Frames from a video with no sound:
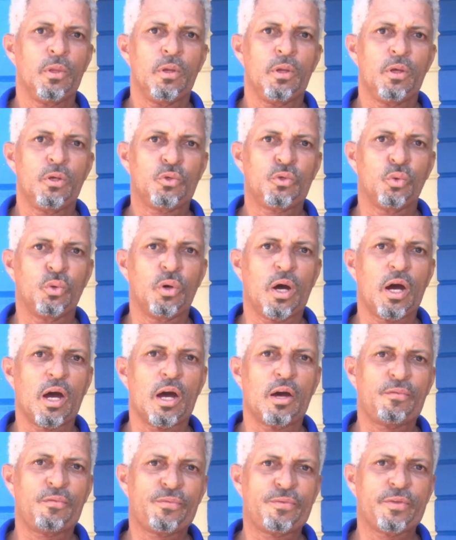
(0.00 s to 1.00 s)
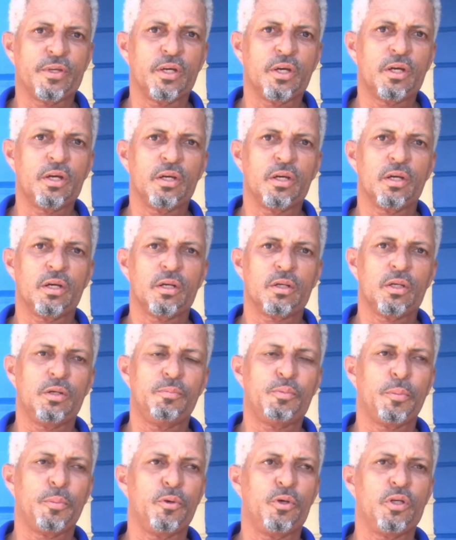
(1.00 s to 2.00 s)
So after, in
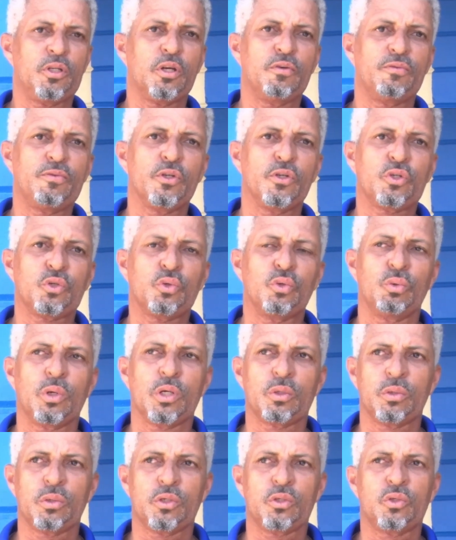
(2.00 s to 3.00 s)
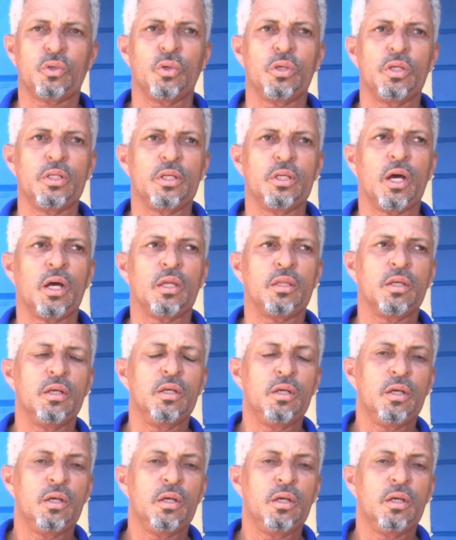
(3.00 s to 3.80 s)
preparation for school, what was done is that